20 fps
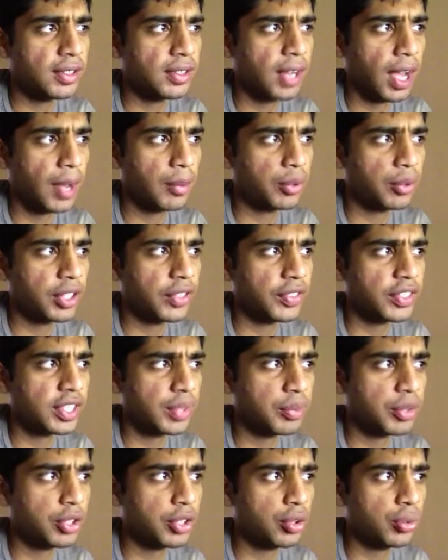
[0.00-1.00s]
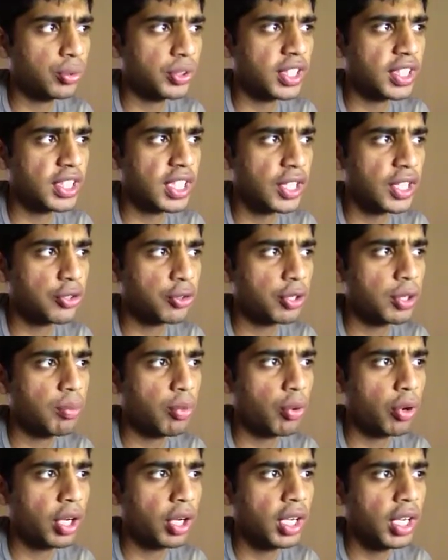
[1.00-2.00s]
I believe it's something to do with the dentry
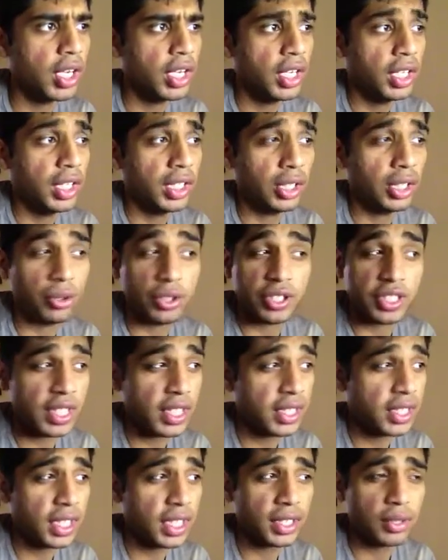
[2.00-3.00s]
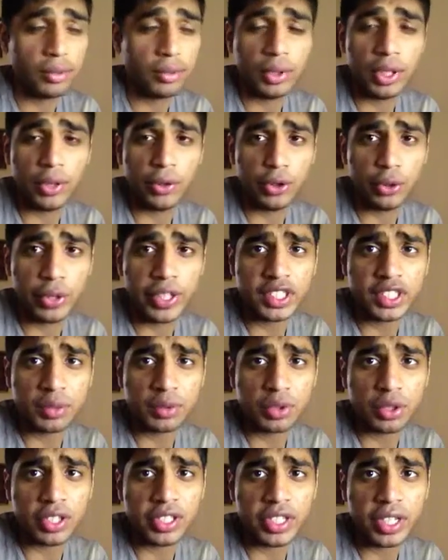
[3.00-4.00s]
board. They were saying that they were doing some
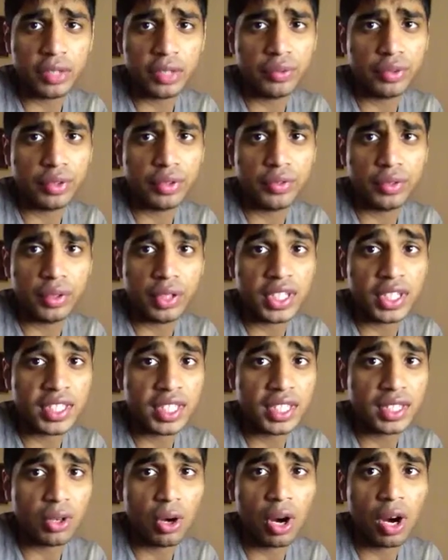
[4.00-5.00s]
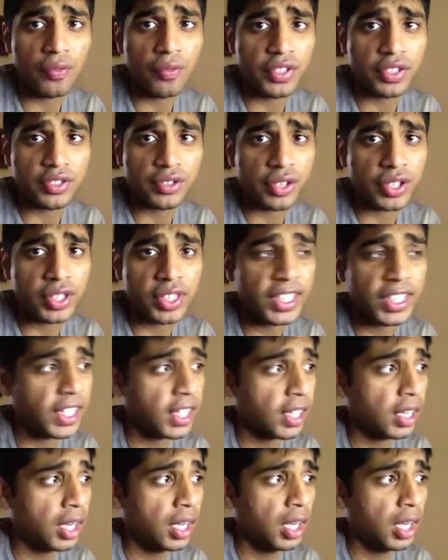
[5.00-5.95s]
sort of telephone interview, and they said the office looked clean,